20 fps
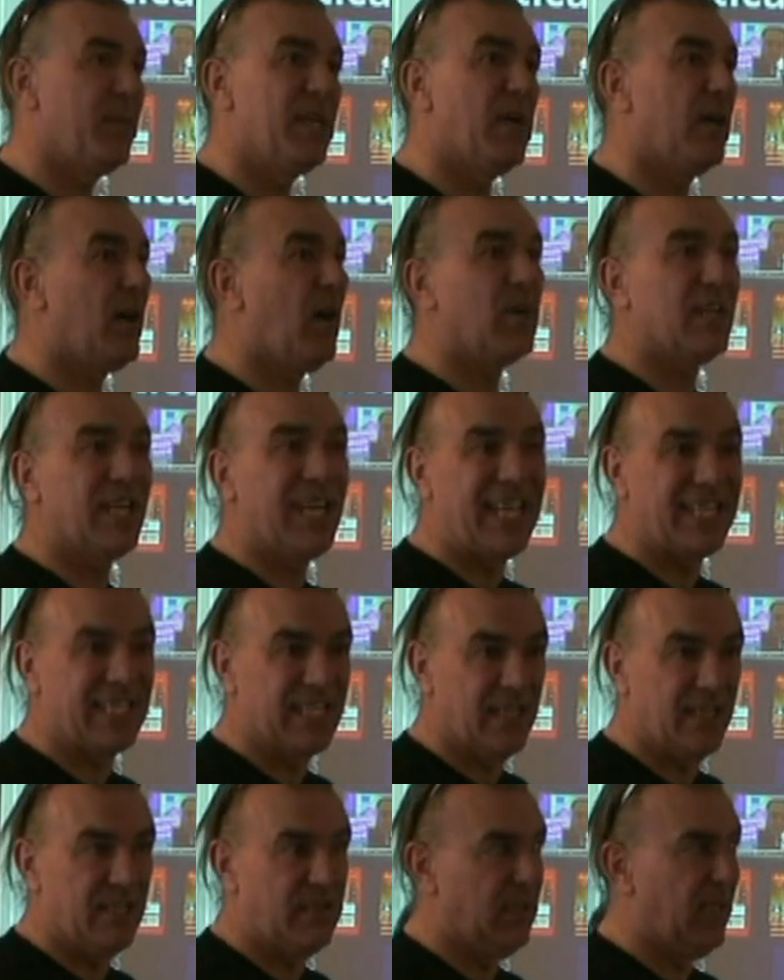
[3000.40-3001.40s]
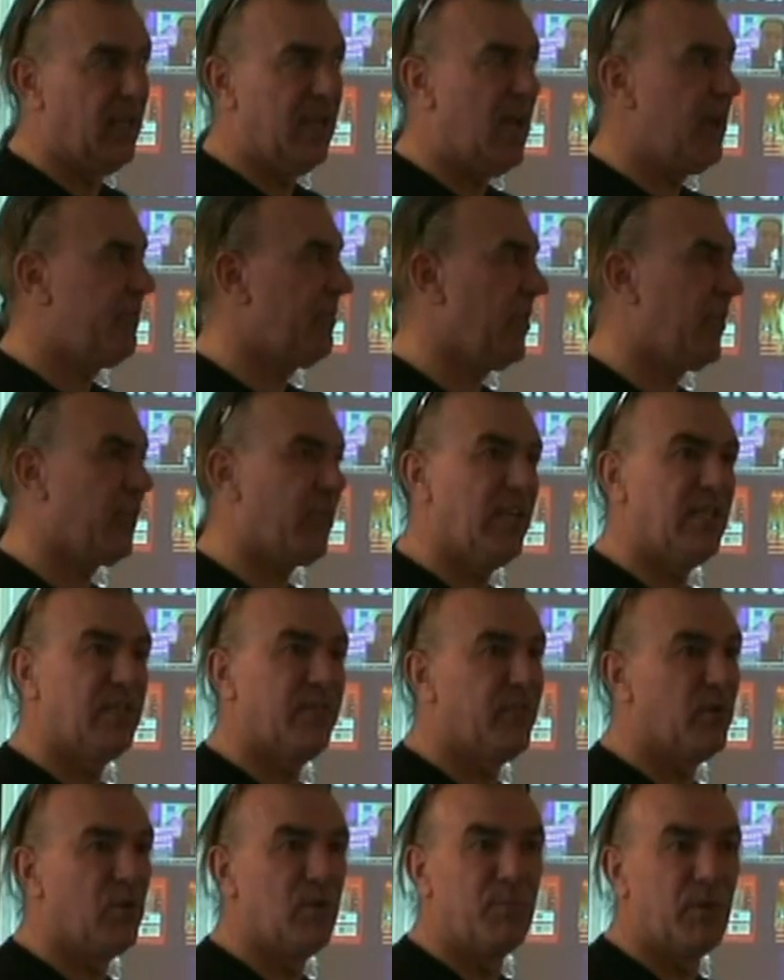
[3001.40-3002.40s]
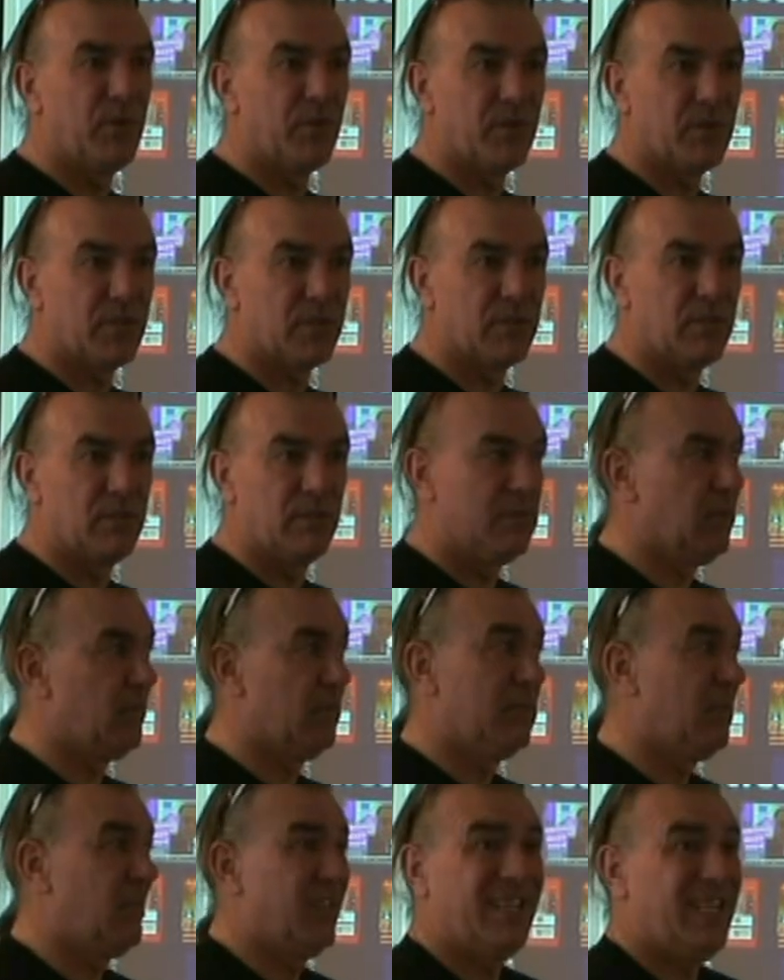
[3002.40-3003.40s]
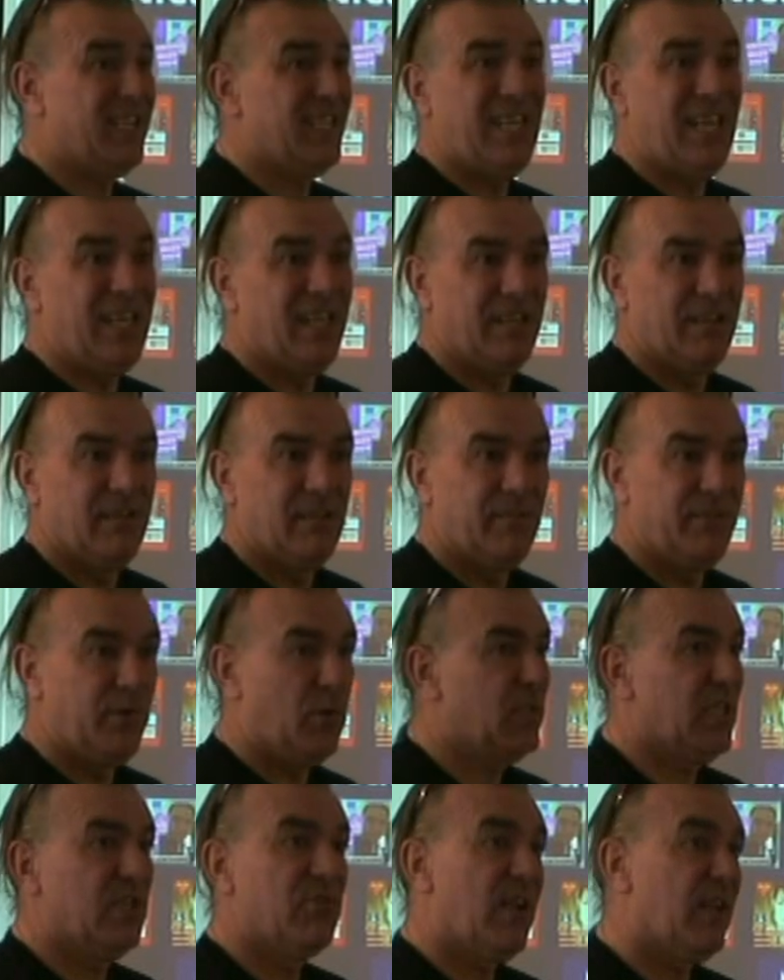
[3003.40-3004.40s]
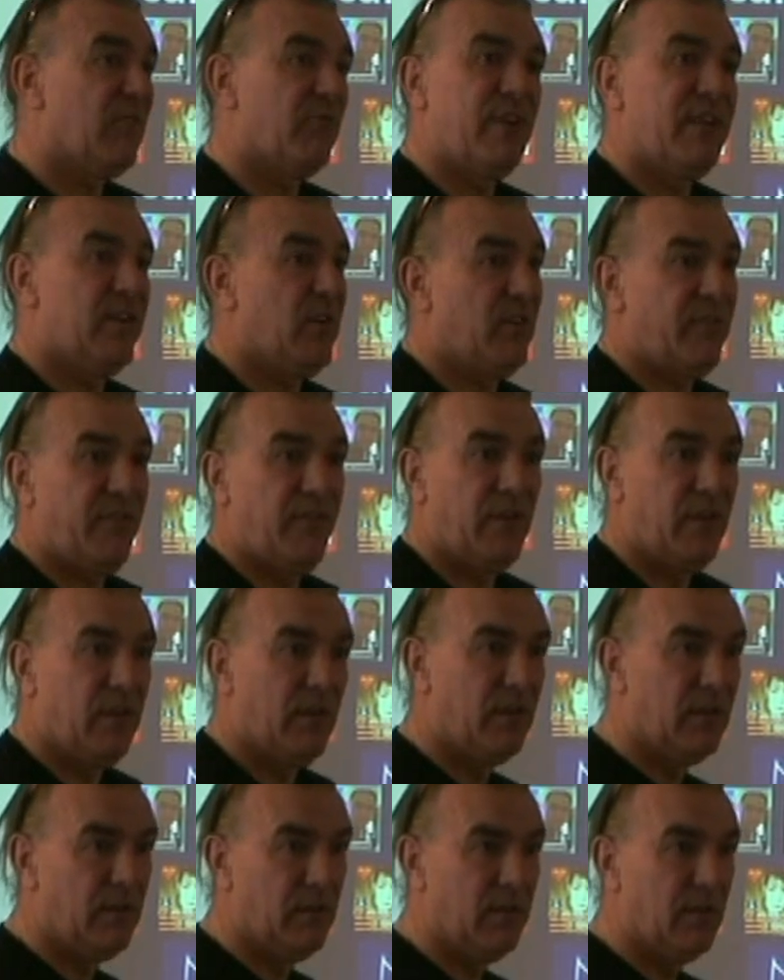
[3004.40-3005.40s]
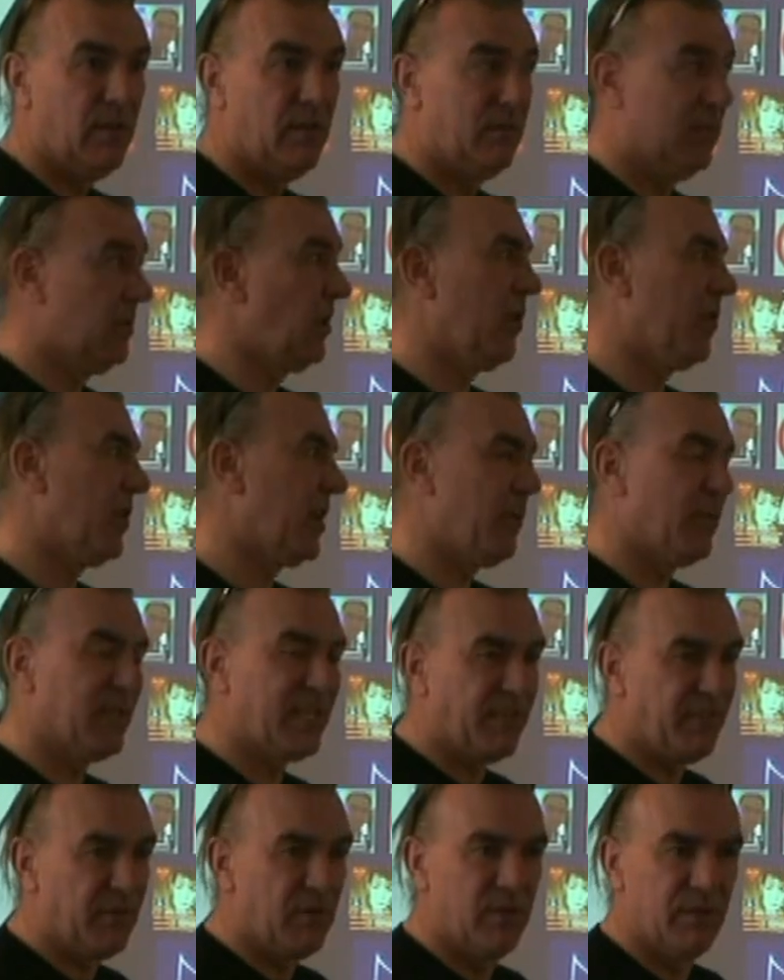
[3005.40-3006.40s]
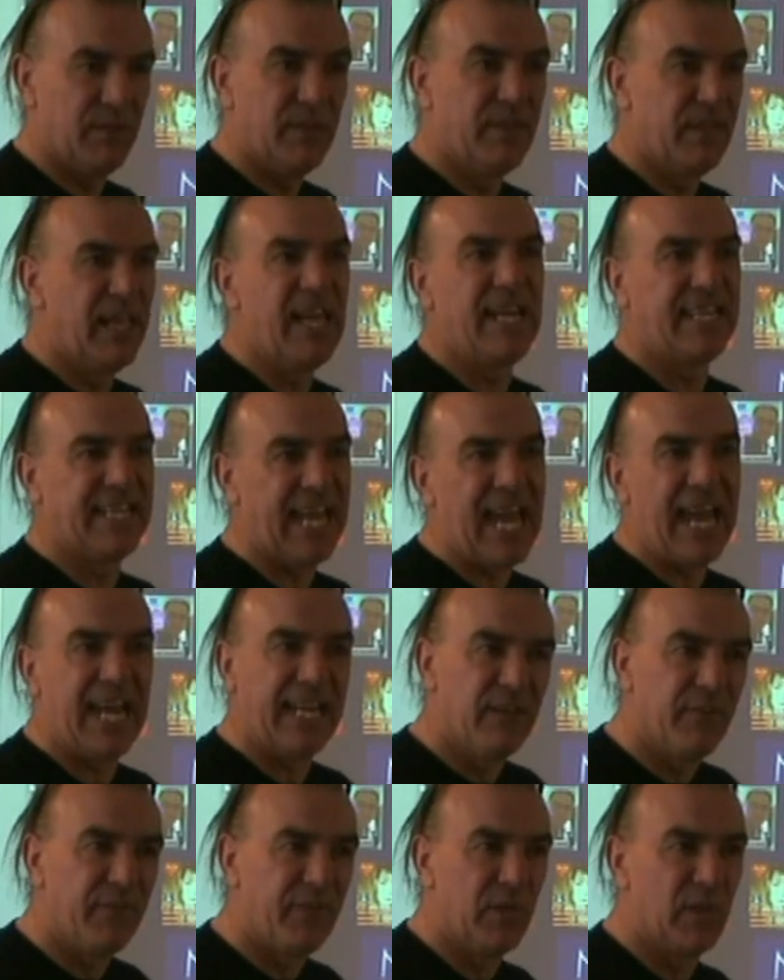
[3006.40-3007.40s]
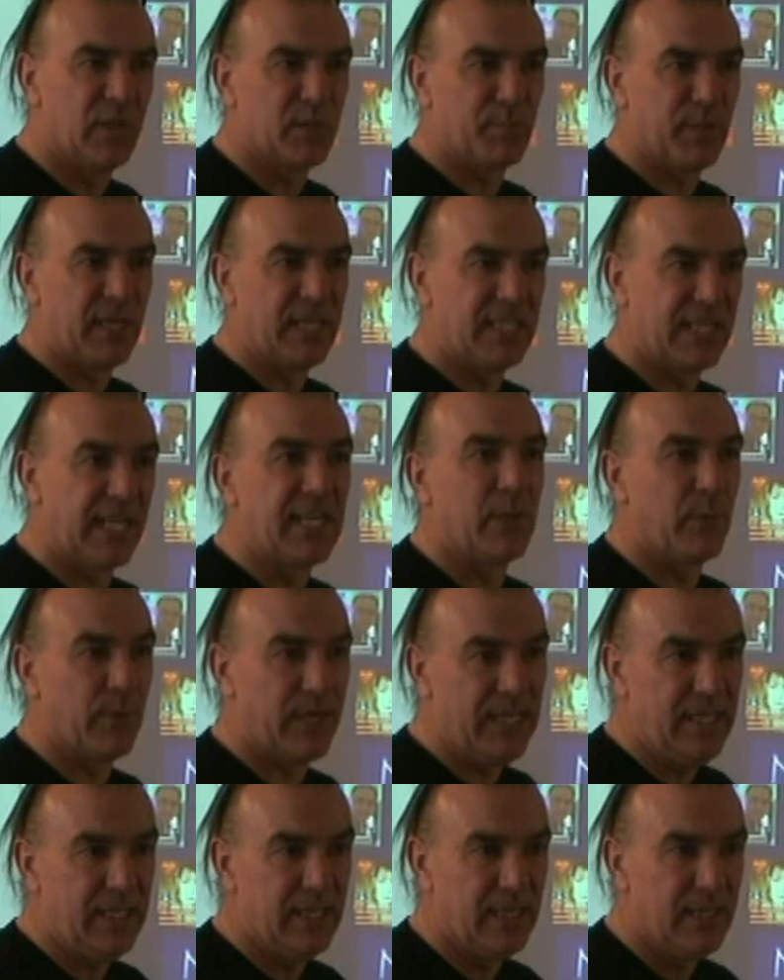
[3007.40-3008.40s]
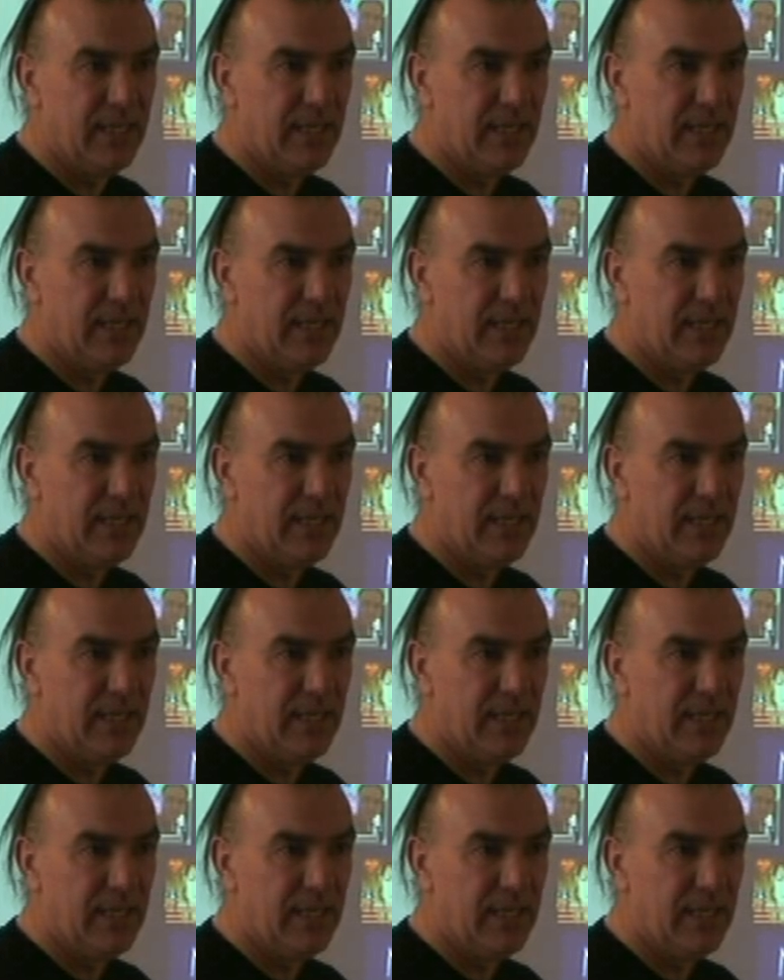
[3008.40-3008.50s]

from the odd letter every 3 to 4 months, that's it, 40 grand written off. Not that it was ever their debt in the first place anyway.